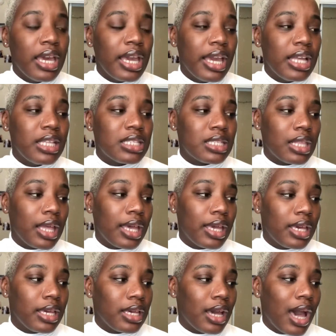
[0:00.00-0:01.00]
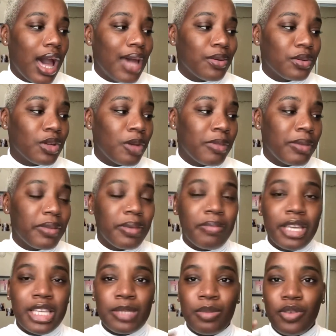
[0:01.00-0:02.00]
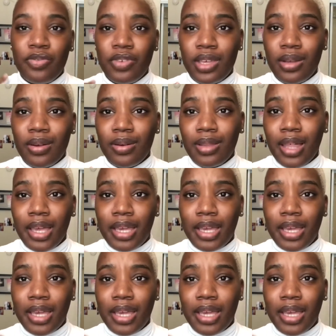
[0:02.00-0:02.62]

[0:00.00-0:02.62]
It's like, I don't know, maybe it makes me feel like